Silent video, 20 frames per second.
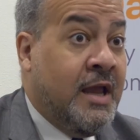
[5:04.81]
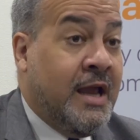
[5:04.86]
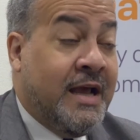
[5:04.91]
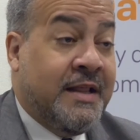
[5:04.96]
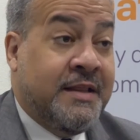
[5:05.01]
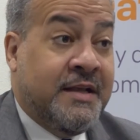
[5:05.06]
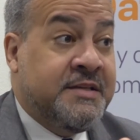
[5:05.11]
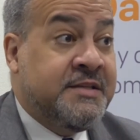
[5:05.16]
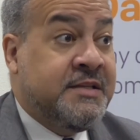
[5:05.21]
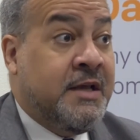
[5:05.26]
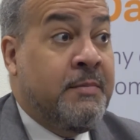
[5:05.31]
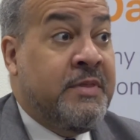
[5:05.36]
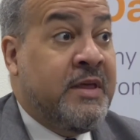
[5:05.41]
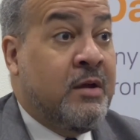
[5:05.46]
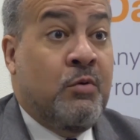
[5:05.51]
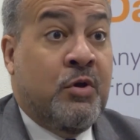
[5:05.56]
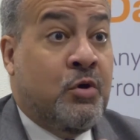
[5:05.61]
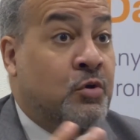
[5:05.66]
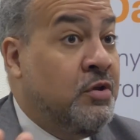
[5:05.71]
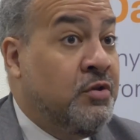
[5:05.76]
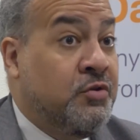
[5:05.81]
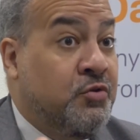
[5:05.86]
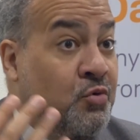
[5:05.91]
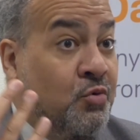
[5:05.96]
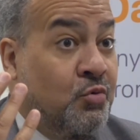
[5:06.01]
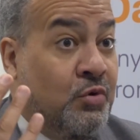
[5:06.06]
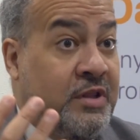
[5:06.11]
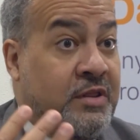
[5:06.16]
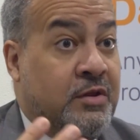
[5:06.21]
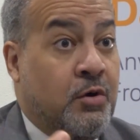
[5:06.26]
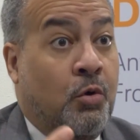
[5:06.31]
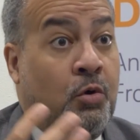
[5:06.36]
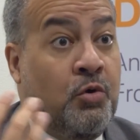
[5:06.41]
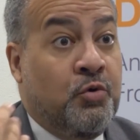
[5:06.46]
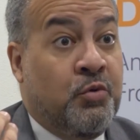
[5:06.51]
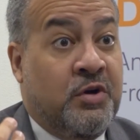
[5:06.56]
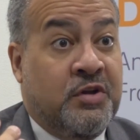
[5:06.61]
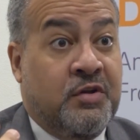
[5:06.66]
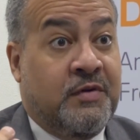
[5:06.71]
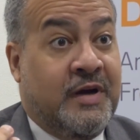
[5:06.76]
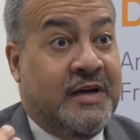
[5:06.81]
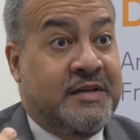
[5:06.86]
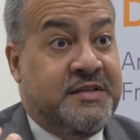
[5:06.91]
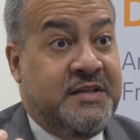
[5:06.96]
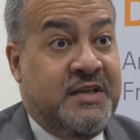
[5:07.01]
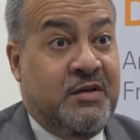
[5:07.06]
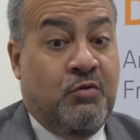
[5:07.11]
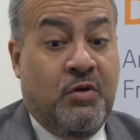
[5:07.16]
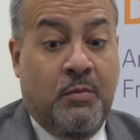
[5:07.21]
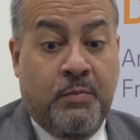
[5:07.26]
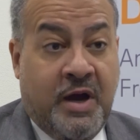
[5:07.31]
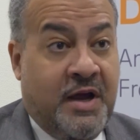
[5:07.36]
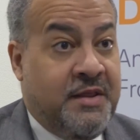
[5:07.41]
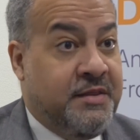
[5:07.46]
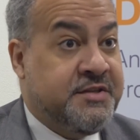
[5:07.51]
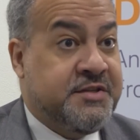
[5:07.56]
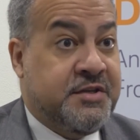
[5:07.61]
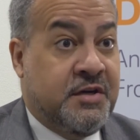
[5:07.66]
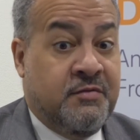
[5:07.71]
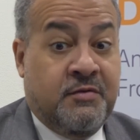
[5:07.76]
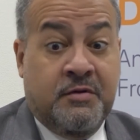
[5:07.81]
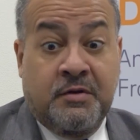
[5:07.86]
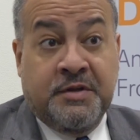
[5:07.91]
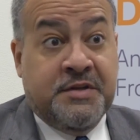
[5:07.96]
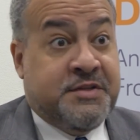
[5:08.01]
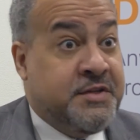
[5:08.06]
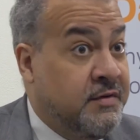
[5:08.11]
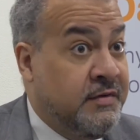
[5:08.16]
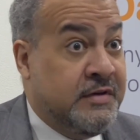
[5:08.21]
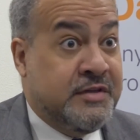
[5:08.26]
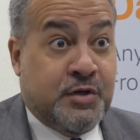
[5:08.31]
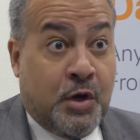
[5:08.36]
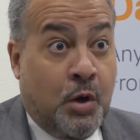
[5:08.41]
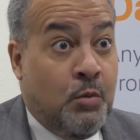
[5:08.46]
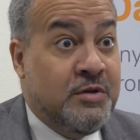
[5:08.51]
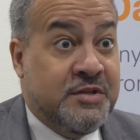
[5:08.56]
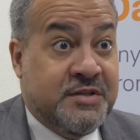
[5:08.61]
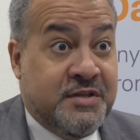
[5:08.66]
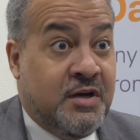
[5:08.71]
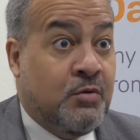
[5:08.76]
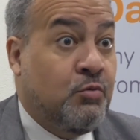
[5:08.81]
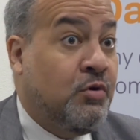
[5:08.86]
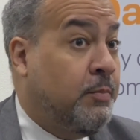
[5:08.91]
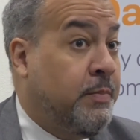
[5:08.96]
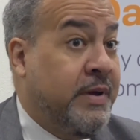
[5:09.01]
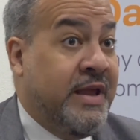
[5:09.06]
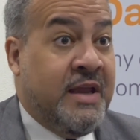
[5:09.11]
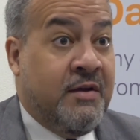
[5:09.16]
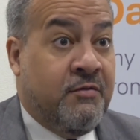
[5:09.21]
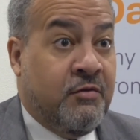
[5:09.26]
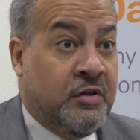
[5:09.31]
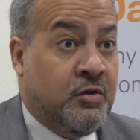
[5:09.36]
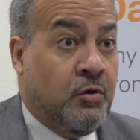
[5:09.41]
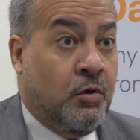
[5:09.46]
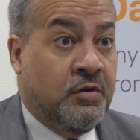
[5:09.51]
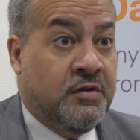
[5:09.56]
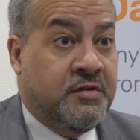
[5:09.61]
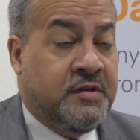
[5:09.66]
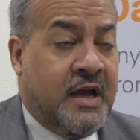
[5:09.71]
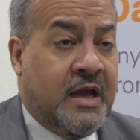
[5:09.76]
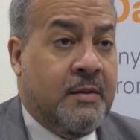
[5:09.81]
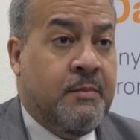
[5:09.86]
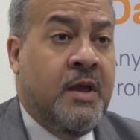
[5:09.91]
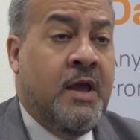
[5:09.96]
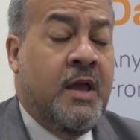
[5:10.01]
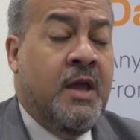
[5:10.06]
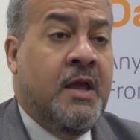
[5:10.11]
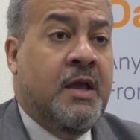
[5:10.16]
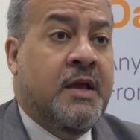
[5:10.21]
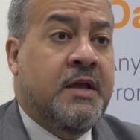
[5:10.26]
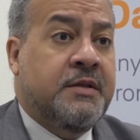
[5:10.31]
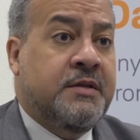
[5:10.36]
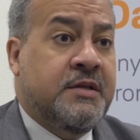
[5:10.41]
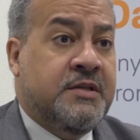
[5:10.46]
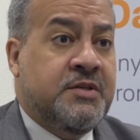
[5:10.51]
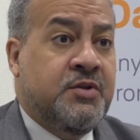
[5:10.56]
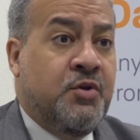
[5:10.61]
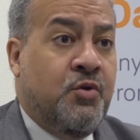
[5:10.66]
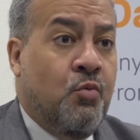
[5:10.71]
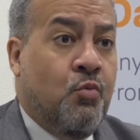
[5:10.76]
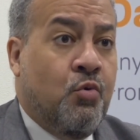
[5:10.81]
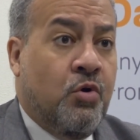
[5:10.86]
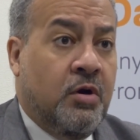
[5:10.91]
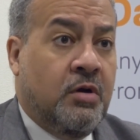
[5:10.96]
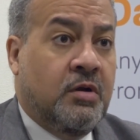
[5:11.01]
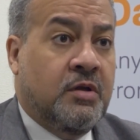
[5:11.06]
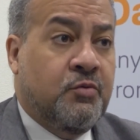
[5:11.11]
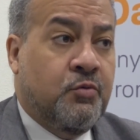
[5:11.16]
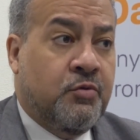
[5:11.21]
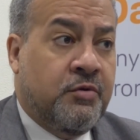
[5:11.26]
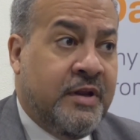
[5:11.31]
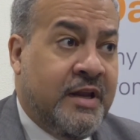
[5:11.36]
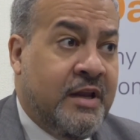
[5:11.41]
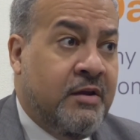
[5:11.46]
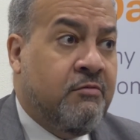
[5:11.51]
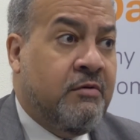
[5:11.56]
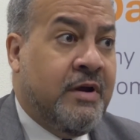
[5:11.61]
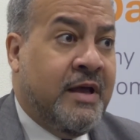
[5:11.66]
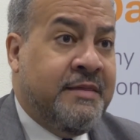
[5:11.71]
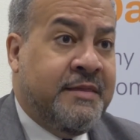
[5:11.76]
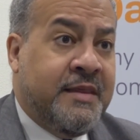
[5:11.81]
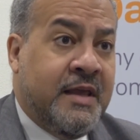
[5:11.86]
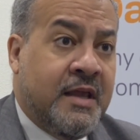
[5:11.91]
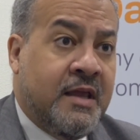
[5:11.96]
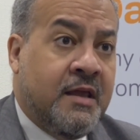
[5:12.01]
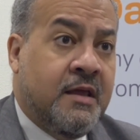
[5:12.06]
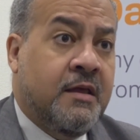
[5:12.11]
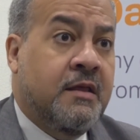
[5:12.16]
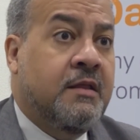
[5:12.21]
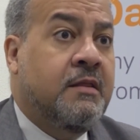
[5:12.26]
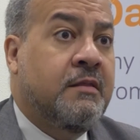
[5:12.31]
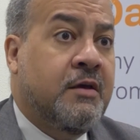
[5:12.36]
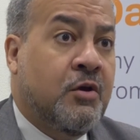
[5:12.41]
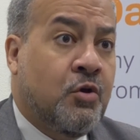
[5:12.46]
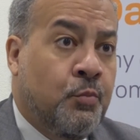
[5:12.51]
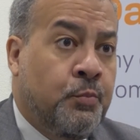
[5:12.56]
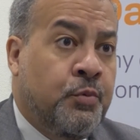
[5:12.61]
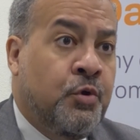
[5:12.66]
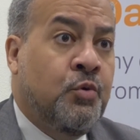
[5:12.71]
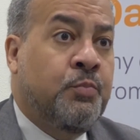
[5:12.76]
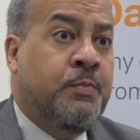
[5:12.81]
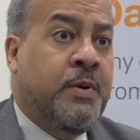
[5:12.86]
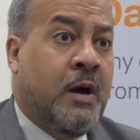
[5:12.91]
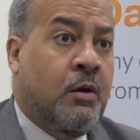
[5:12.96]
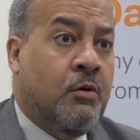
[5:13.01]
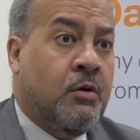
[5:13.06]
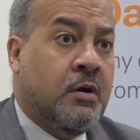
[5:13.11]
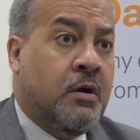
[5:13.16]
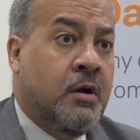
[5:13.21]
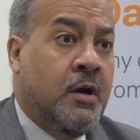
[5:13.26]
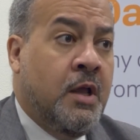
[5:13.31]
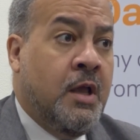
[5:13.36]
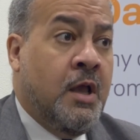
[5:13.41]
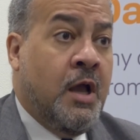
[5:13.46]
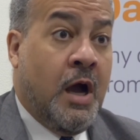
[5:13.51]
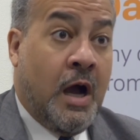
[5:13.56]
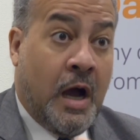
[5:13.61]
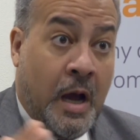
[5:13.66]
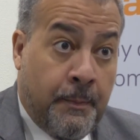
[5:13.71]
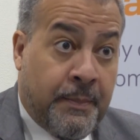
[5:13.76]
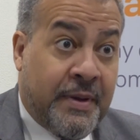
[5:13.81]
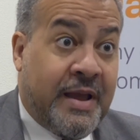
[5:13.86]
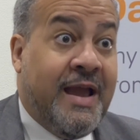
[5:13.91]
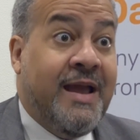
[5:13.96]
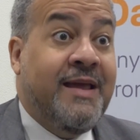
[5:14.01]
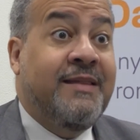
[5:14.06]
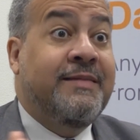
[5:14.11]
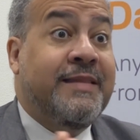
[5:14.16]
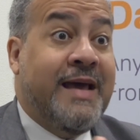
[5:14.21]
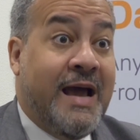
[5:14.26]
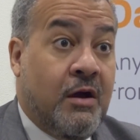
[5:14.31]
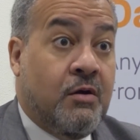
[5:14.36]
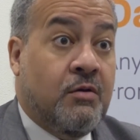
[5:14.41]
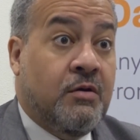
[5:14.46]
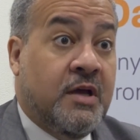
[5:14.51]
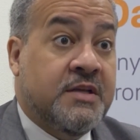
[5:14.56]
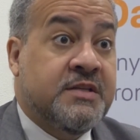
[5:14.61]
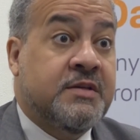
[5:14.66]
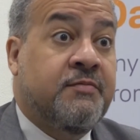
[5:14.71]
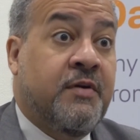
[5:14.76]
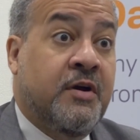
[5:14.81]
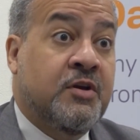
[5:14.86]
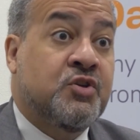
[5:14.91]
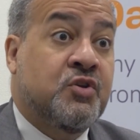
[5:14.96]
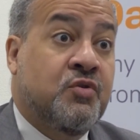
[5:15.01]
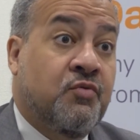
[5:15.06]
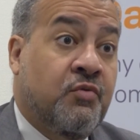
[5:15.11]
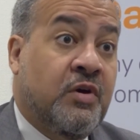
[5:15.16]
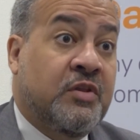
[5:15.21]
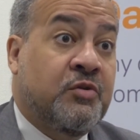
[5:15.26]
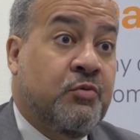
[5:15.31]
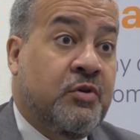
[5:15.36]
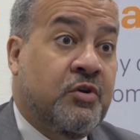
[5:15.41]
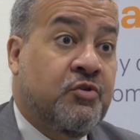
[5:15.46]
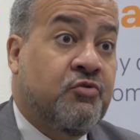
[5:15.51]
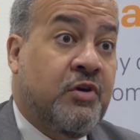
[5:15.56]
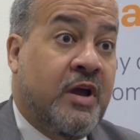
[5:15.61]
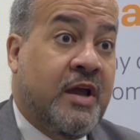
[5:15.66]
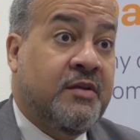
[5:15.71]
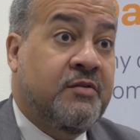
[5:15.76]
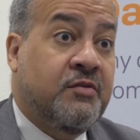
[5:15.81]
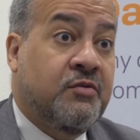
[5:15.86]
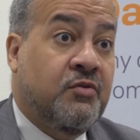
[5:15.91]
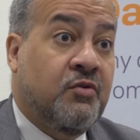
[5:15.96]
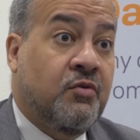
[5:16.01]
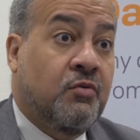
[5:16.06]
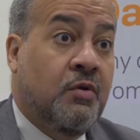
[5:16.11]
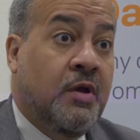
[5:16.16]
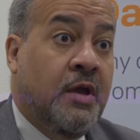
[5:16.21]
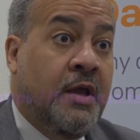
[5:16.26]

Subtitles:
And that's something we couldn't do. In the old world of IT, we buy the server is always there, we're paying for it all the time. In this new world, we're really renting the compute power up and down as a function of what we're trying to do.